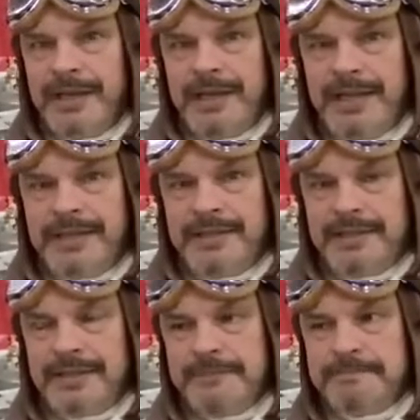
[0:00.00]
And
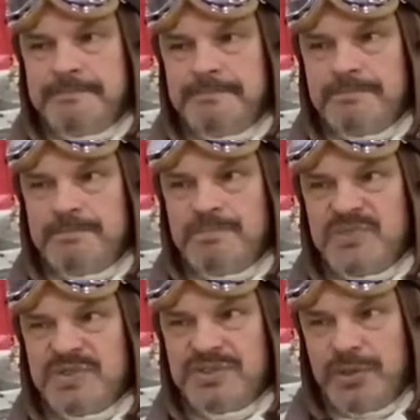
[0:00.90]
uh,
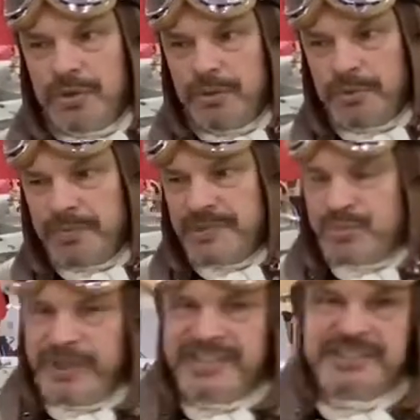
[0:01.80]
so the
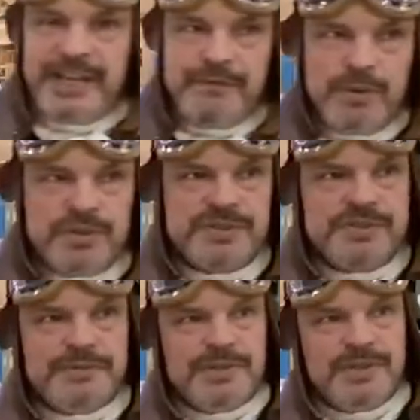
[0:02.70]
Swedish Air Force,
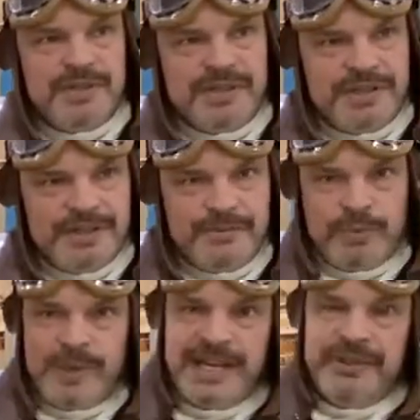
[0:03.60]

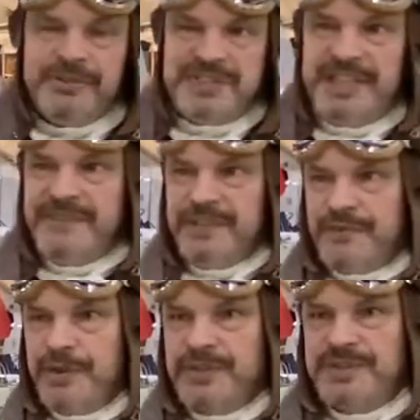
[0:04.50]
while receiving the
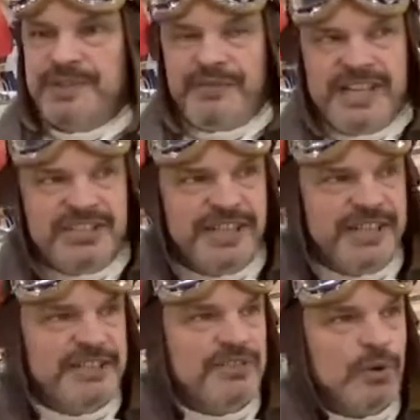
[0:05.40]
first, the French
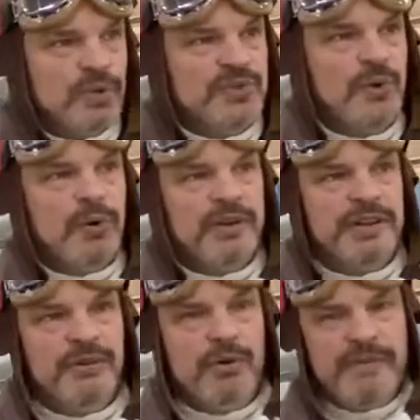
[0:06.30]
engines also
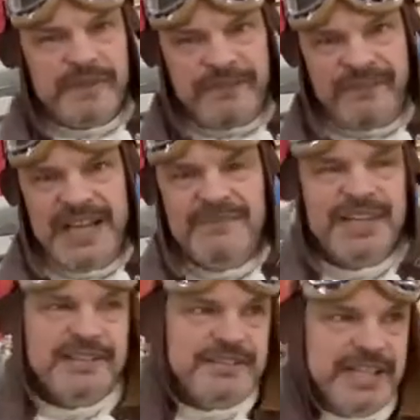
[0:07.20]
ordered over
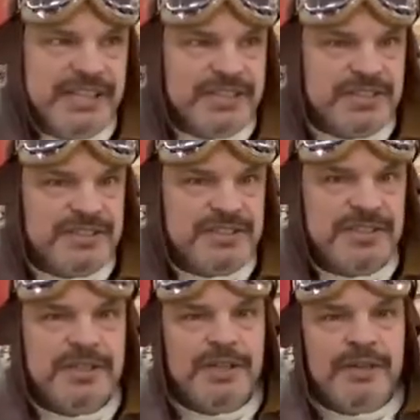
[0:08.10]
500 engines
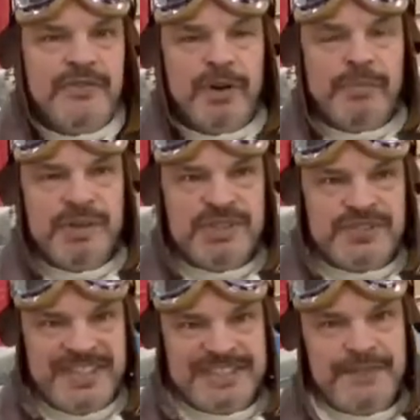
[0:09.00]
from
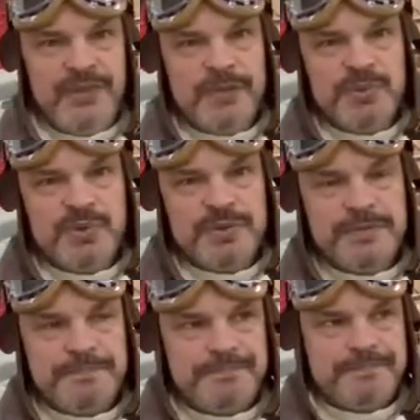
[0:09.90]
Svenska Flygmotor
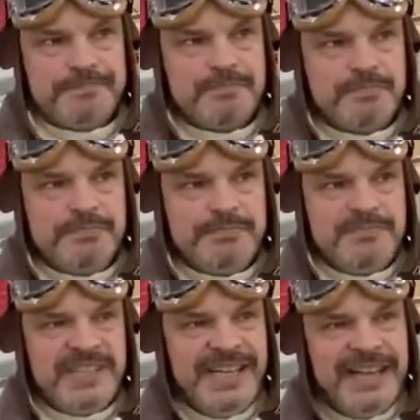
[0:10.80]

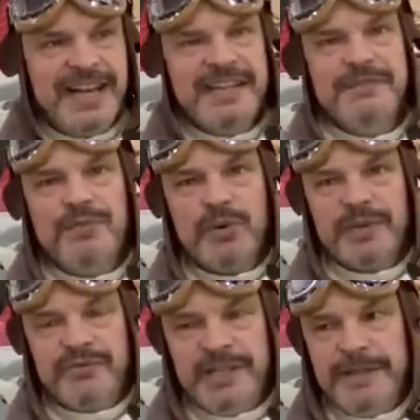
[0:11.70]
in
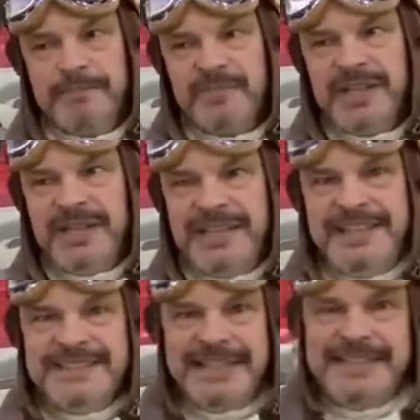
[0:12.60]
1943. And
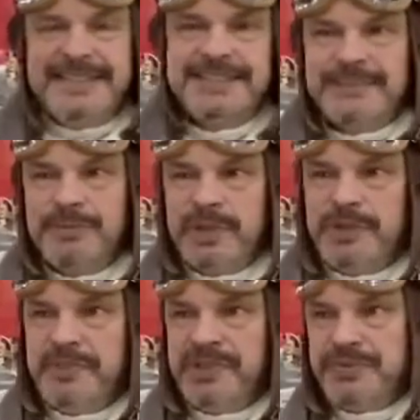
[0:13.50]
these engines were
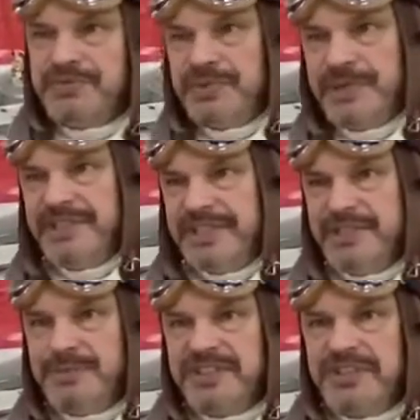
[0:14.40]
to be used for the
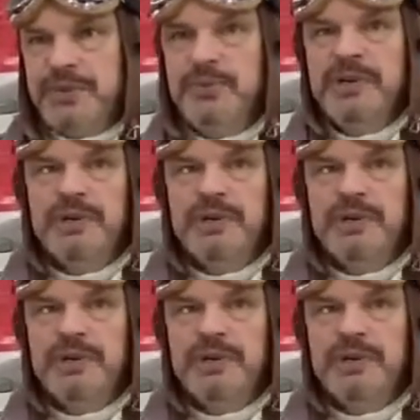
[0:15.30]
J-22 and